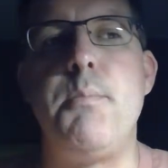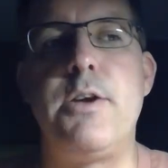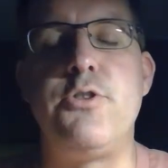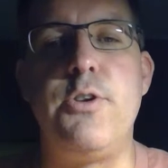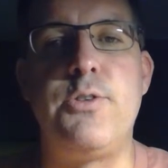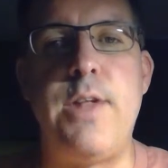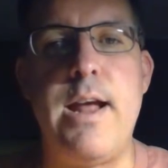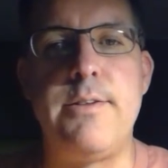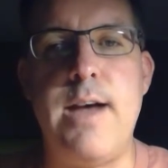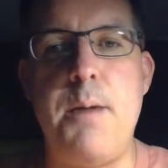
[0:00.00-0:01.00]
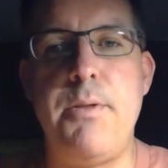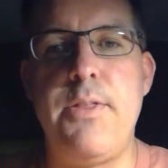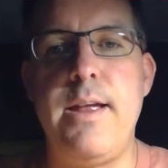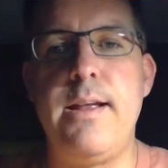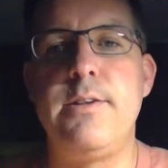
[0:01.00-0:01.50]
make sure you stay on top of
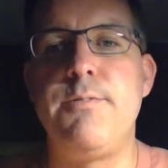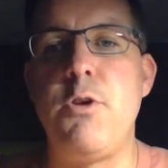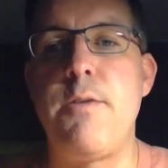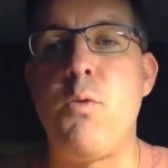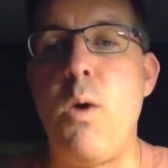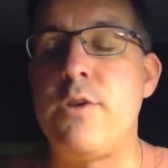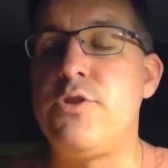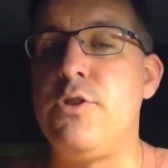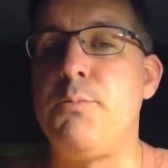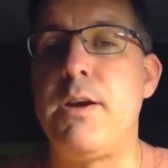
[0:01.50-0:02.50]
things. If you have questions,